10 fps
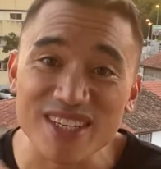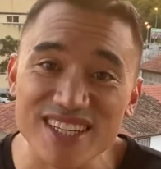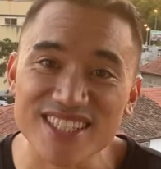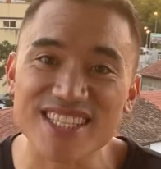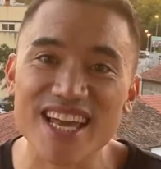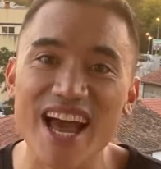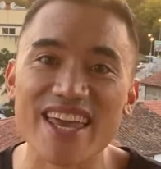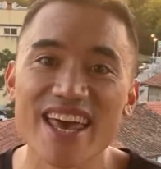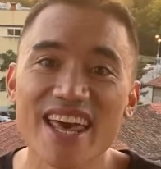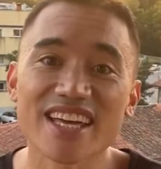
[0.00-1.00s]

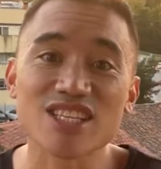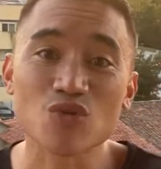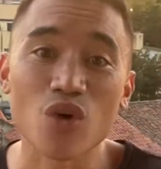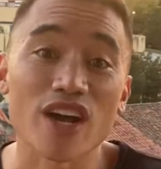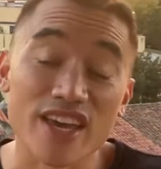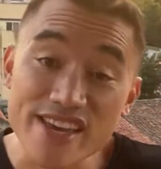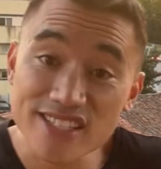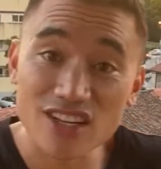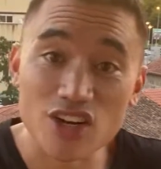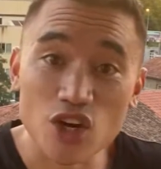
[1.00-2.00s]
insight into what
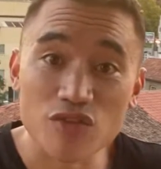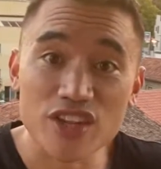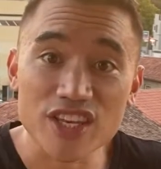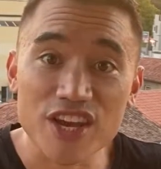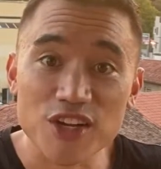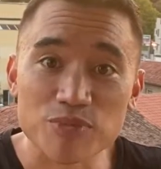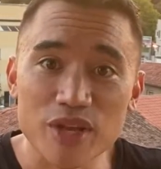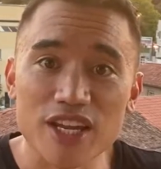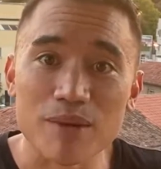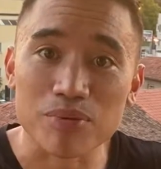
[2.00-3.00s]
he's learned over the years
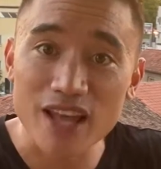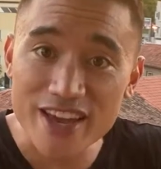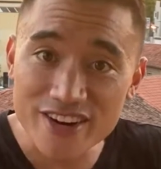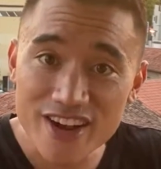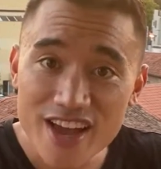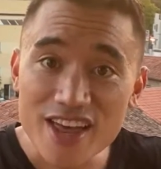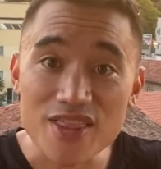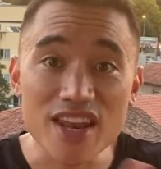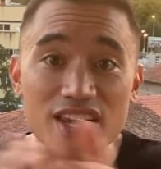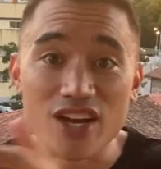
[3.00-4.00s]
being a player,
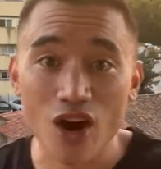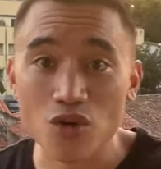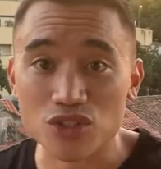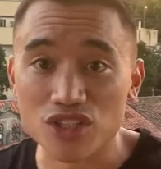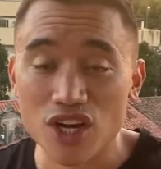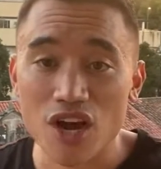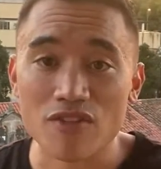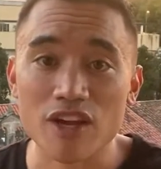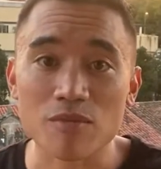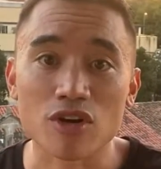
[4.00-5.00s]
then a coach,
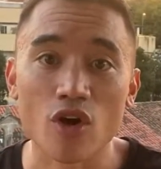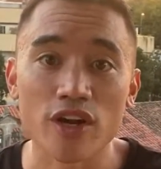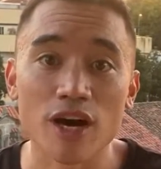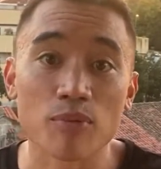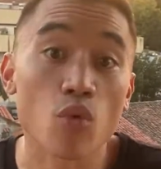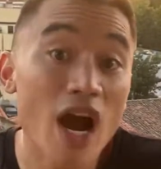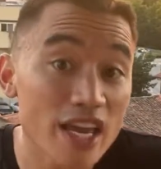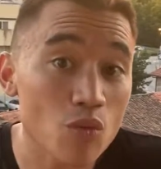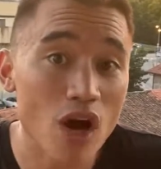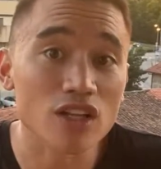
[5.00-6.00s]
for him growing up
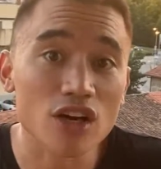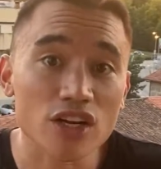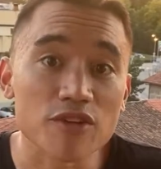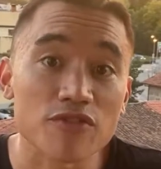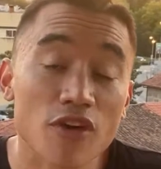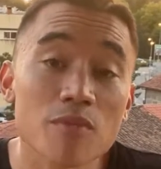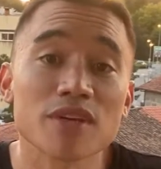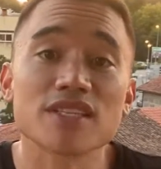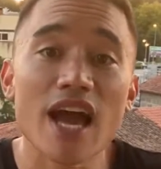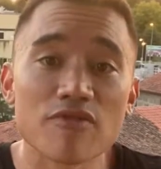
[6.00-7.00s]
white while learning from
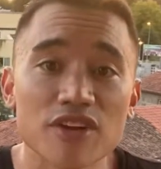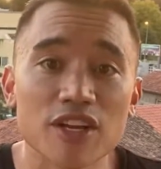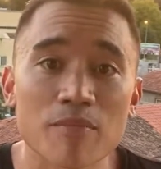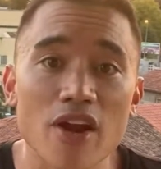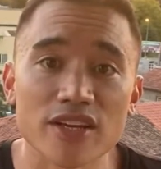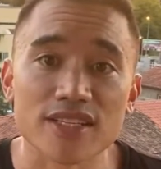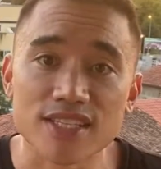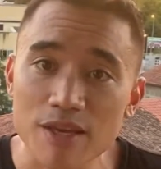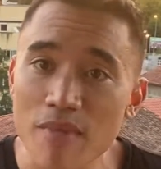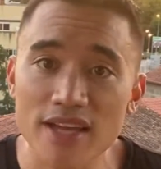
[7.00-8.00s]
his African-American
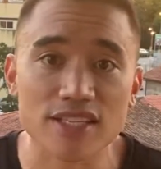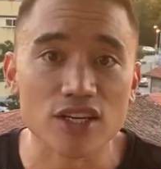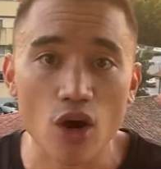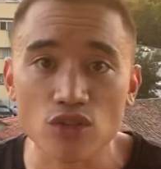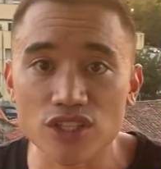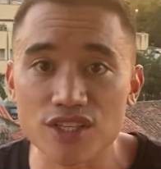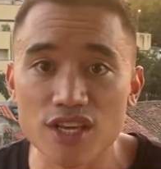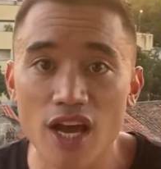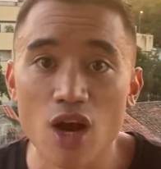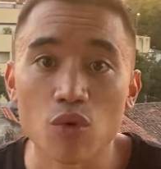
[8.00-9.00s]
teammates and coaches
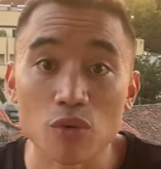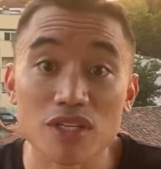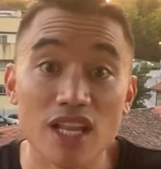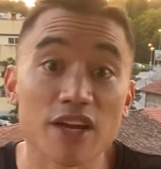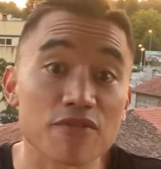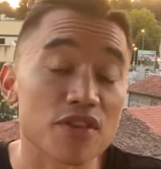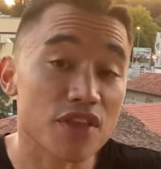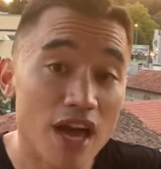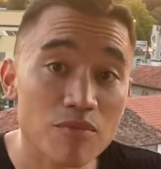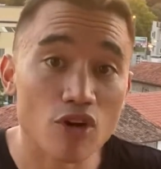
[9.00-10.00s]
what it was like for
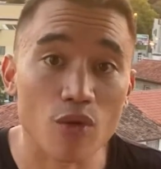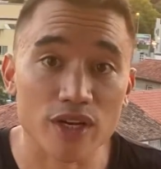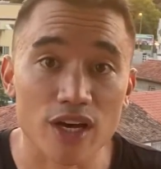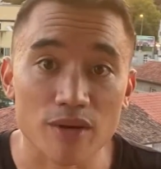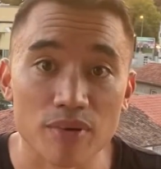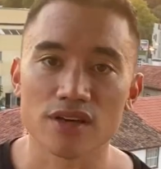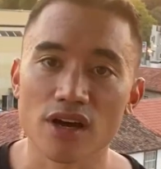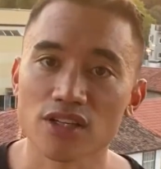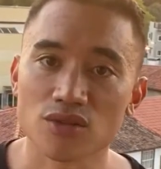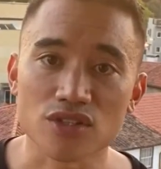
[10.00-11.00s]
them growing up. He
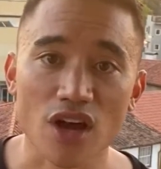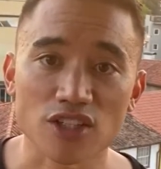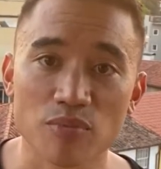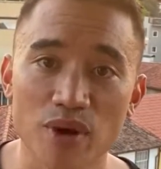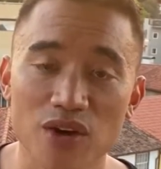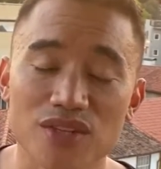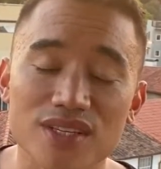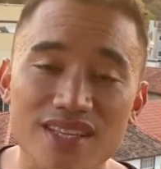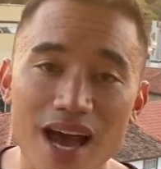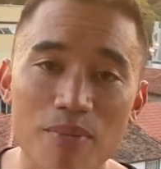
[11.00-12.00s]
also talked about the
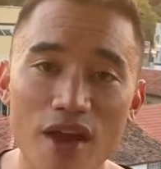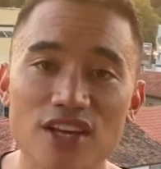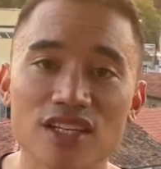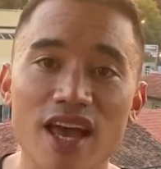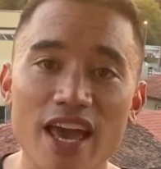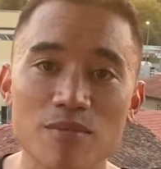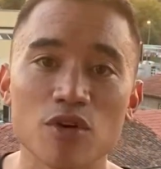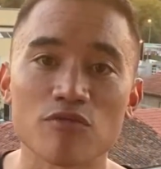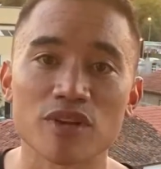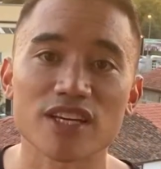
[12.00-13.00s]
Stop Asian Hate
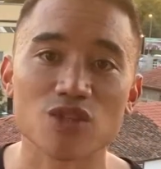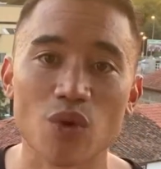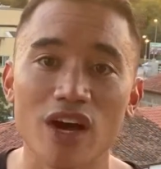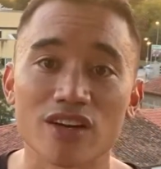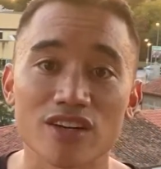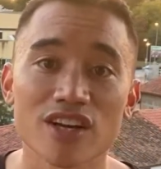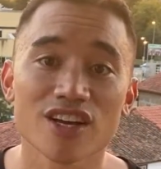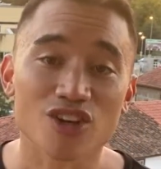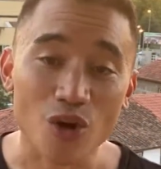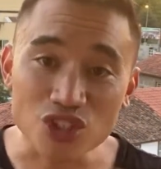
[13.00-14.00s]
movement as well.
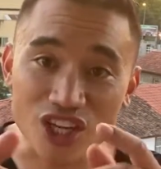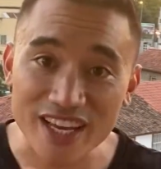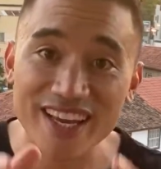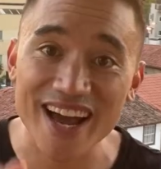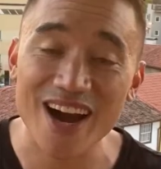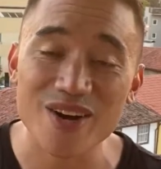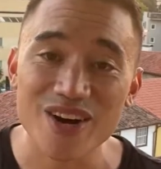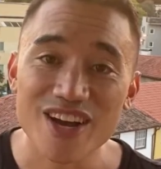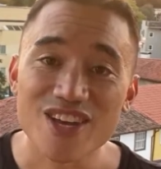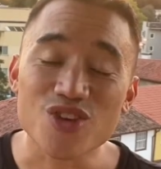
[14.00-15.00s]
Go check it out.
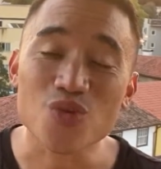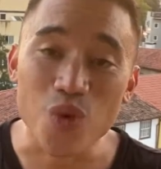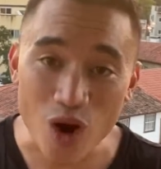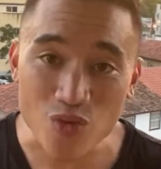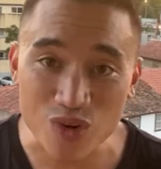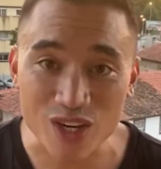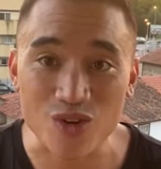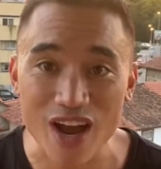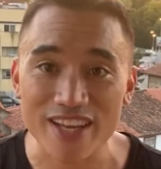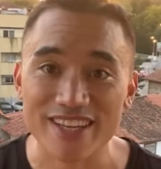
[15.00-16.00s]
You won't regret it.